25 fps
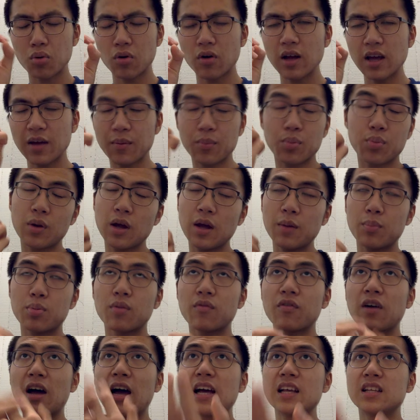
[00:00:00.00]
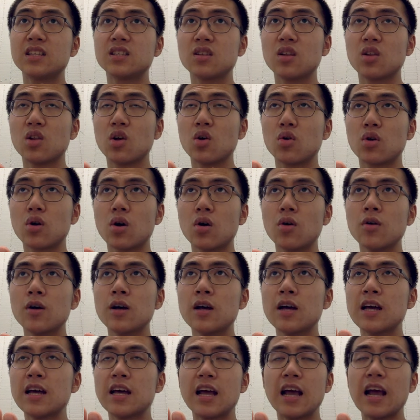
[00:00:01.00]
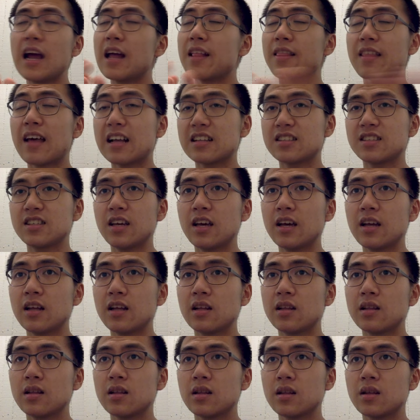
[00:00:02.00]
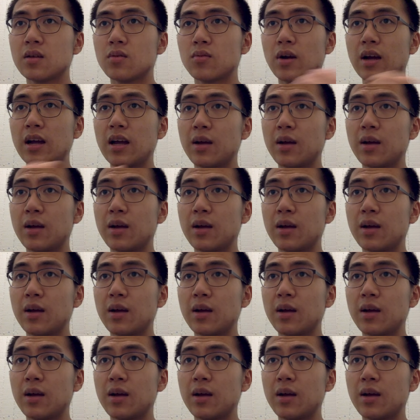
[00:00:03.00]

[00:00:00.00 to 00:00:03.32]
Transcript: It provides the logo, and that's it, right?